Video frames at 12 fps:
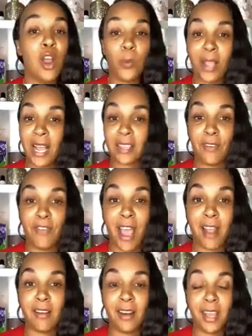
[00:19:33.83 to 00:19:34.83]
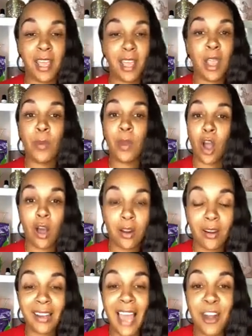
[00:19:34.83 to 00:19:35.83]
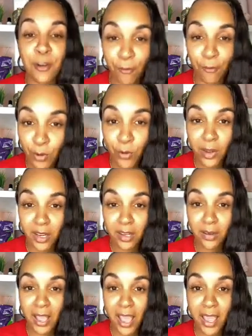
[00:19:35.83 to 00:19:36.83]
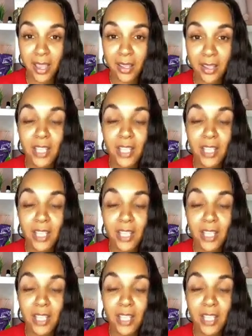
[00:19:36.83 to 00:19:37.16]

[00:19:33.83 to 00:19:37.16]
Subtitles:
We got the fire lit and we all are lighter fluid. Okay.